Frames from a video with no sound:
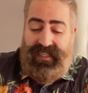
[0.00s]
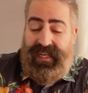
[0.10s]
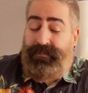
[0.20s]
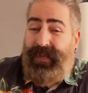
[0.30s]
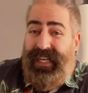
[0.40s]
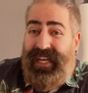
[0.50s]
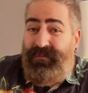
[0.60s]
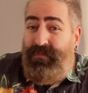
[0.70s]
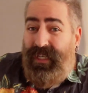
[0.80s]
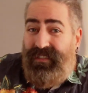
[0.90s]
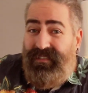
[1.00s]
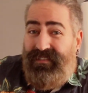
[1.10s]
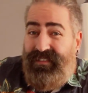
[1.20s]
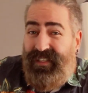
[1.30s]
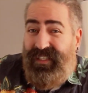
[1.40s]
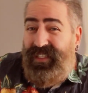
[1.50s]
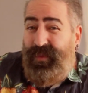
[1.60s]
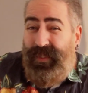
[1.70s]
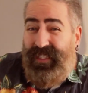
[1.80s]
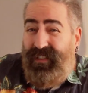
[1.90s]
And I paid $8. I think
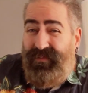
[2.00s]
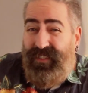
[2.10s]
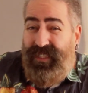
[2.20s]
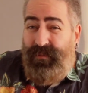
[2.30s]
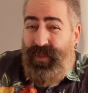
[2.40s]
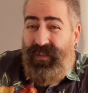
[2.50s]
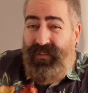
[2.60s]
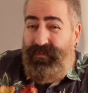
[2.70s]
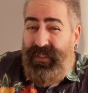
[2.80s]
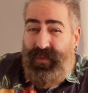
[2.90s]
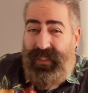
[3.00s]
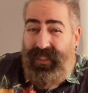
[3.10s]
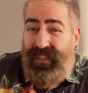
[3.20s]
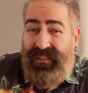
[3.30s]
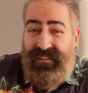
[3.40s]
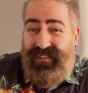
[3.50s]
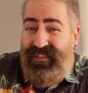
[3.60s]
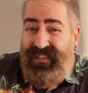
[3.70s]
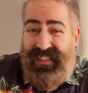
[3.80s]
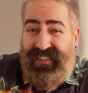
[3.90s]
they retail for somewhere between
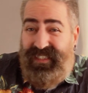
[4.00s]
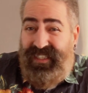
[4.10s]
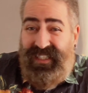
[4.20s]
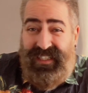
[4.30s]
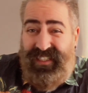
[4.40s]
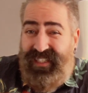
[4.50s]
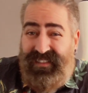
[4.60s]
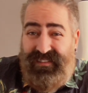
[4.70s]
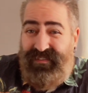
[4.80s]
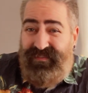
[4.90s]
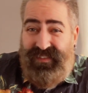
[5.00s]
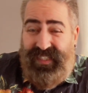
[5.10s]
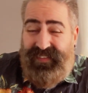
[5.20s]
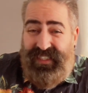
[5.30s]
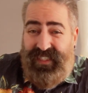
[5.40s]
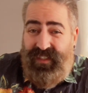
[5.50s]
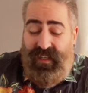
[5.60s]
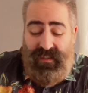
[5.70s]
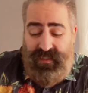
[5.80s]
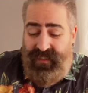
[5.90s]
$16 and
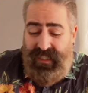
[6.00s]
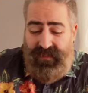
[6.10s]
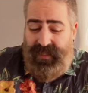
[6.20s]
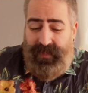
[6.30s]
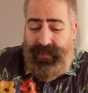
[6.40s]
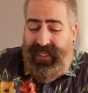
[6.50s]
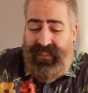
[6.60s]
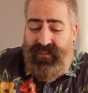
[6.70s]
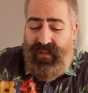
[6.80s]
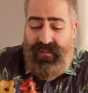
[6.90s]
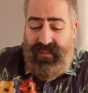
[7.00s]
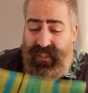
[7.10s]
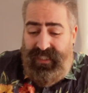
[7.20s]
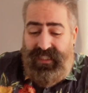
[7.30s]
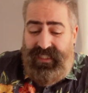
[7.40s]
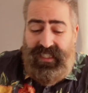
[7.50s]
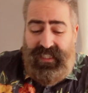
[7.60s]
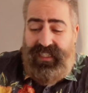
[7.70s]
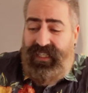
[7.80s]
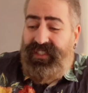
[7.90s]
$17, but I paid $8.
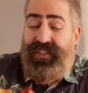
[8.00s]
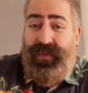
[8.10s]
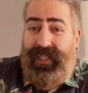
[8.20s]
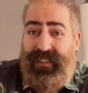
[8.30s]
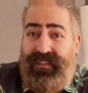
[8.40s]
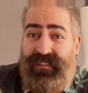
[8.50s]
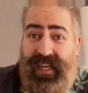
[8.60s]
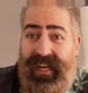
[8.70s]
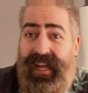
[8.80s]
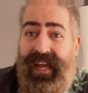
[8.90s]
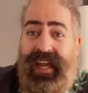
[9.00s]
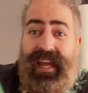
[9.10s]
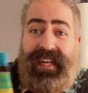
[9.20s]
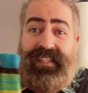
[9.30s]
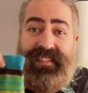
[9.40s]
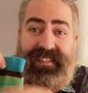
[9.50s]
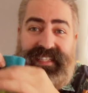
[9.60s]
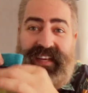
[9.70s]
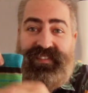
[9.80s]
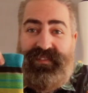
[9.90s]
And they're great. And
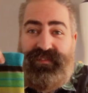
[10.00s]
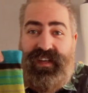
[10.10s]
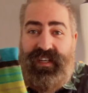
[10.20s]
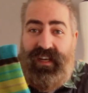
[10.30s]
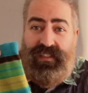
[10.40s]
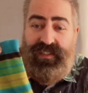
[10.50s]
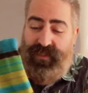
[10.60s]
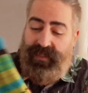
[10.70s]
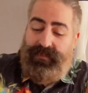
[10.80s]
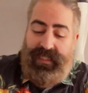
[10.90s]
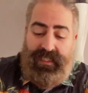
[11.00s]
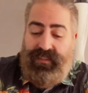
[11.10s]
they have some fun color to them.